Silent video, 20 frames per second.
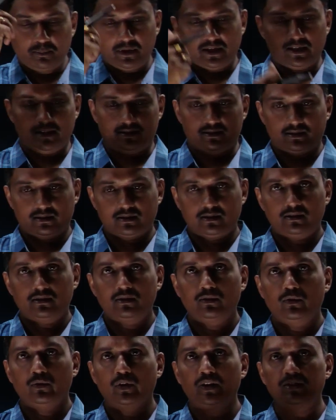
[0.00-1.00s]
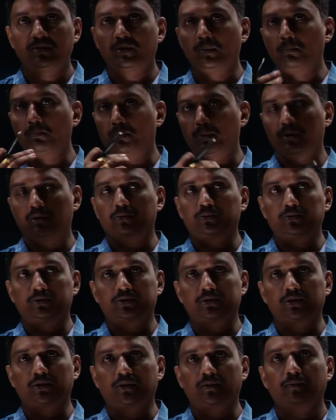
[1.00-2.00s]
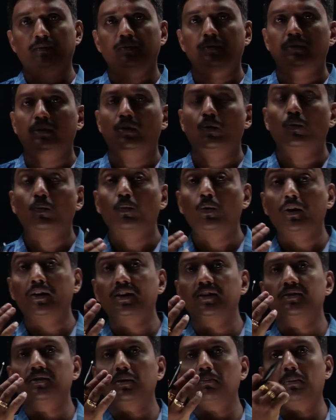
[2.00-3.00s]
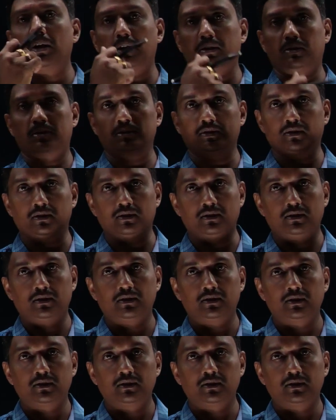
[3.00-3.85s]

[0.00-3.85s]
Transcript: me ask very simple question. What is a matter?